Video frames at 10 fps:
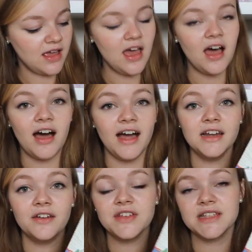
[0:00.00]
I
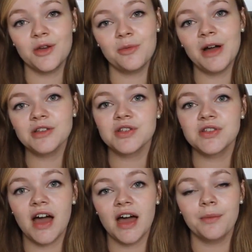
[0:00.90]
love it so much
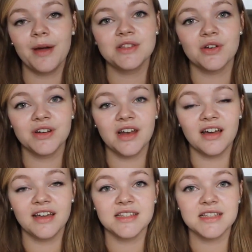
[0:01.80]
that I went
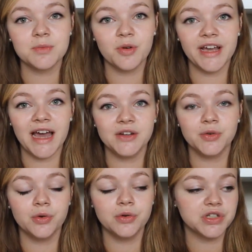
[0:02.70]
online this morning and
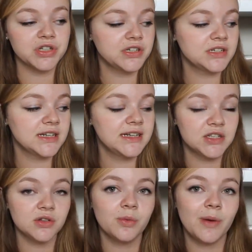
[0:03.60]
ordered
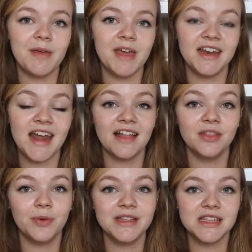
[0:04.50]
Little Women and The
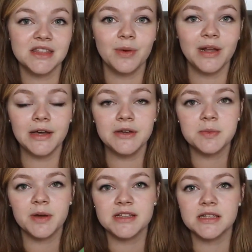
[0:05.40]
Wind in the Willows,
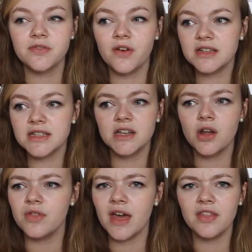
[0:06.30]
because as far as I know,
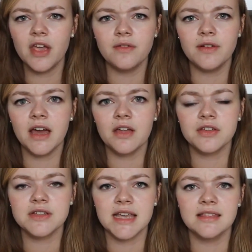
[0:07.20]
they're the only
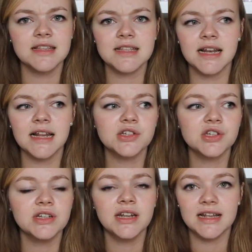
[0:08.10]
others in this
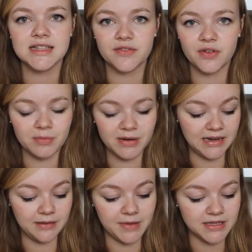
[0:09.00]
collection, unless I've
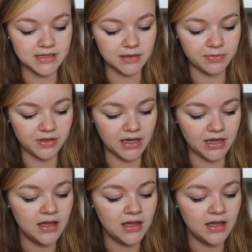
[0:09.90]
completely missed something.